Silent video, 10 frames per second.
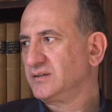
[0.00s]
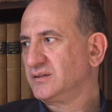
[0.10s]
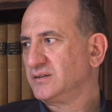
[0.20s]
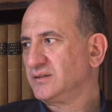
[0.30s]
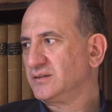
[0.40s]
to
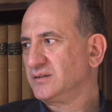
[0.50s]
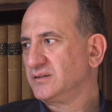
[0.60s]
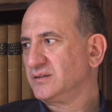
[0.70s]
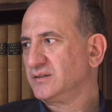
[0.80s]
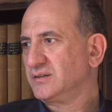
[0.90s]
write that
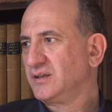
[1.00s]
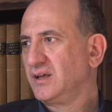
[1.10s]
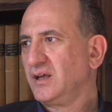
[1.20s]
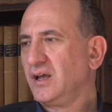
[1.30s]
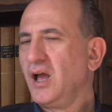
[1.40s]
sort of satire
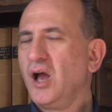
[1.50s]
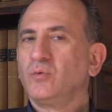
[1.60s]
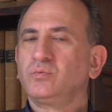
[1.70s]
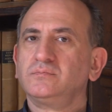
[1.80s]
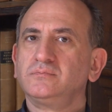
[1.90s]
today
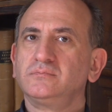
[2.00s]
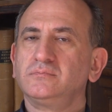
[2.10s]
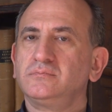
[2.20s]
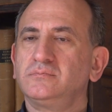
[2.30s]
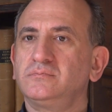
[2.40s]
when, you
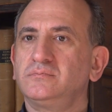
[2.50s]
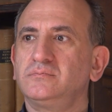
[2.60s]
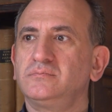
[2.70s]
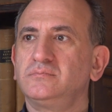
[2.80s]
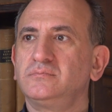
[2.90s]
know,
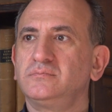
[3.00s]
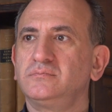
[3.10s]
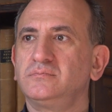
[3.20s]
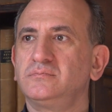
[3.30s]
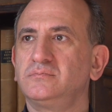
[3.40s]
corporations
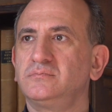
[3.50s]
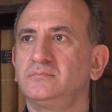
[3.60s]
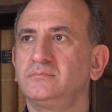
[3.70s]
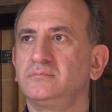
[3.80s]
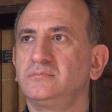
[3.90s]
and producers
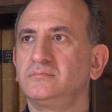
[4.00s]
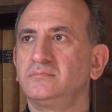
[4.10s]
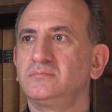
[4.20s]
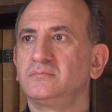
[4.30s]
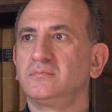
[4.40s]
are
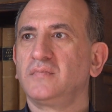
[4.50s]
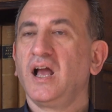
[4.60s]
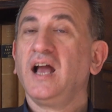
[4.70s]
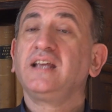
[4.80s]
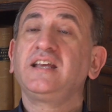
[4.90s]
afraid of
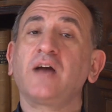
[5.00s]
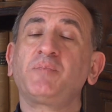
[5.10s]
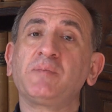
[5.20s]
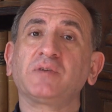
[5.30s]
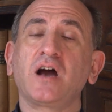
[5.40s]
offending people? Yeah,
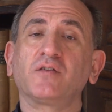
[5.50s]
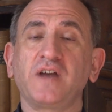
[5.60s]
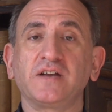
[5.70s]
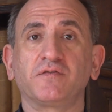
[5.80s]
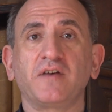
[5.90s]
people are
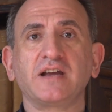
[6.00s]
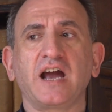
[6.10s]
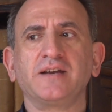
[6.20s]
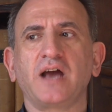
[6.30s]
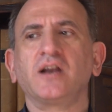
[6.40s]
afraid of offending.
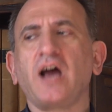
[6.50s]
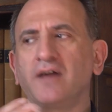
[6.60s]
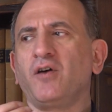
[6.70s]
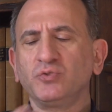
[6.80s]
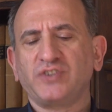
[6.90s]
And, and
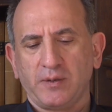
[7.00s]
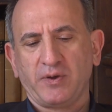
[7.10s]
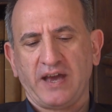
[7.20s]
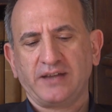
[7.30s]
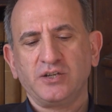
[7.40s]
I always said
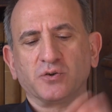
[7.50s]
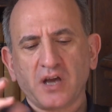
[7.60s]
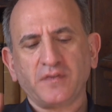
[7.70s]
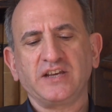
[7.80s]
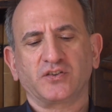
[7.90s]
about that, you know,
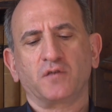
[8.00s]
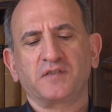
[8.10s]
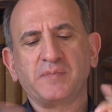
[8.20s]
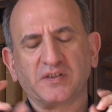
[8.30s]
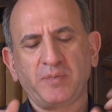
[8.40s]
nothing is
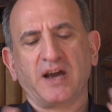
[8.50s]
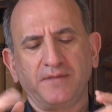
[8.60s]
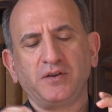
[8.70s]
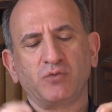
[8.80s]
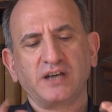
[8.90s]
off limits, but
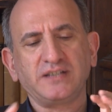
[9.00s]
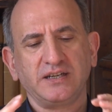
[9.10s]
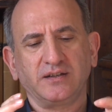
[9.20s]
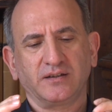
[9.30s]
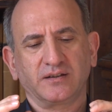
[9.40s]
if you're
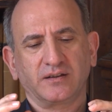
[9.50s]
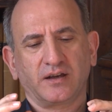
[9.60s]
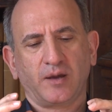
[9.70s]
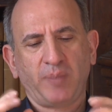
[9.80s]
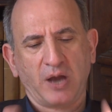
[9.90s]
writing
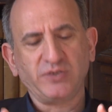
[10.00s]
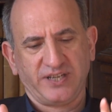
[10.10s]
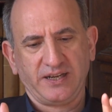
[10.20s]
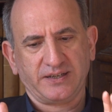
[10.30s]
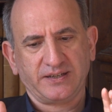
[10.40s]

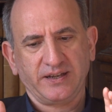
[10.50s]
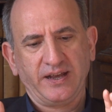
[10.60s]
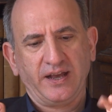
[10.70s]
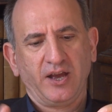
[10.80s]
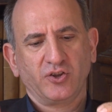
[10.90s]
about it,
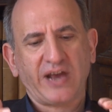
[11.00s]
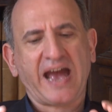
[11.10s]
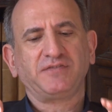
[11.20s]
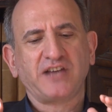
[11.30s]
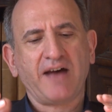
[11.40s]
you
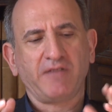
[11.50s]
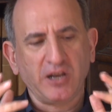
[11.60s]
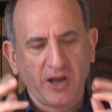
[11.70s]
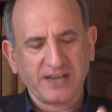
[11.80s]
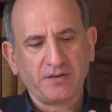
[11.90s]
have to have a
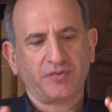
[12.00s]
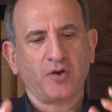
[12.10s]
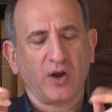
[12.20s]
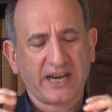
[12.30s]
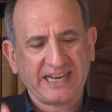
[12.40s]
line of
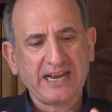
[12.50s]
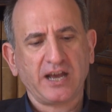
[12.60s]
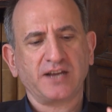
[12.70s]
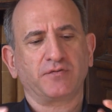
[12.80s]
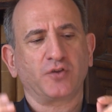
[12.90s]
thought, a clear
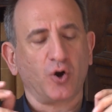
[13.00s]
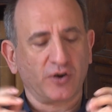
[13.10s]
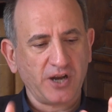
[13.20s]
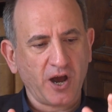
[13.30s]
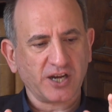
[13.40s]
line of thought,
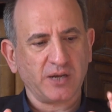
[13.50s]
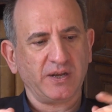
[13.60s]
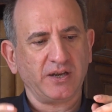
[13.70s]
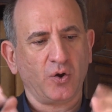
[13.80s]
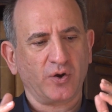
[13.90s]
or an
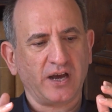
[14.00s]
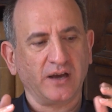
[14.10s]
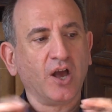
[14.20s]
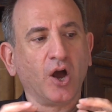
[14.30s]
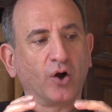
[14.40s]
argument, or,
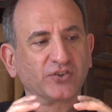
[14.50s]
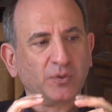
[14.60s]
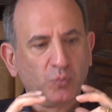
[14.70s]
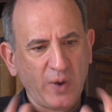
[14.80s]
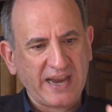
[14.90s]
a, or
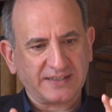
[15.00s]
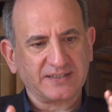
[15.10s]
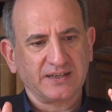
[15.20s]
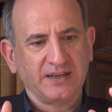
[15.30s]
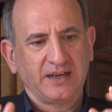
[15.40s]
some wit.